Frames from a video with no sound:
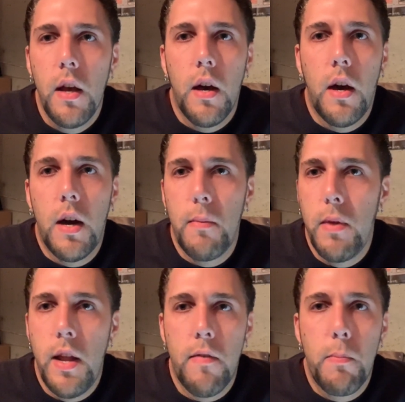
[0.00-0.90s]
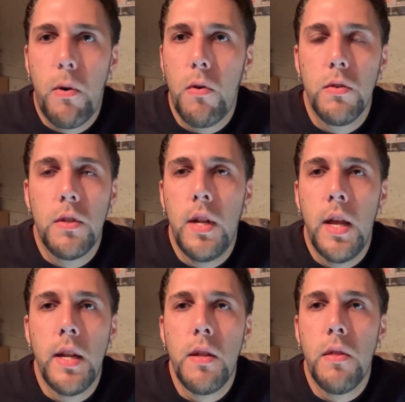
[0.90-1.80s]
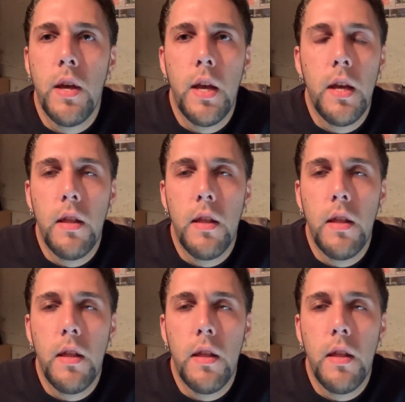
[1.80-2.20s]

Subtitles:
they never posted anything.